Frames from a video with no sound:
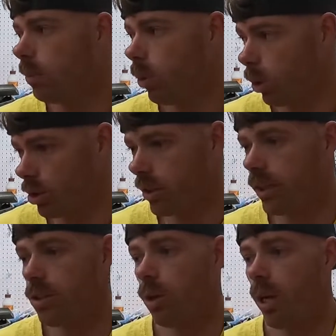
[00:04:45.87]
Porsche
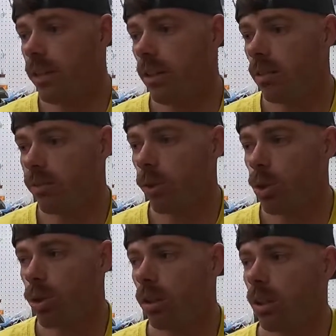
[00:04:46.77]
928 that
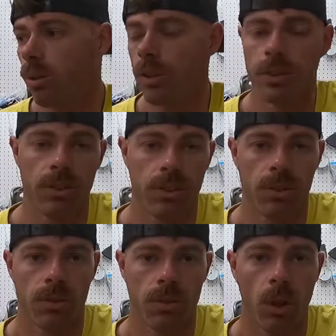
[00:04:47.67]
unfortunately
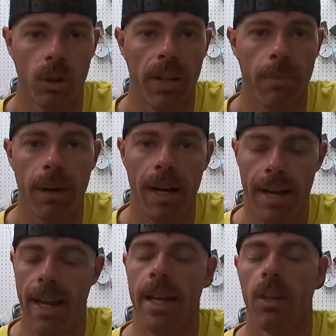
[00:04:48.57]
was totaled out by
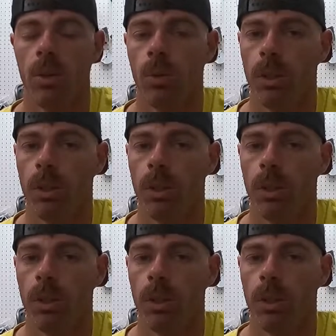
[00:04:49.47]
hail,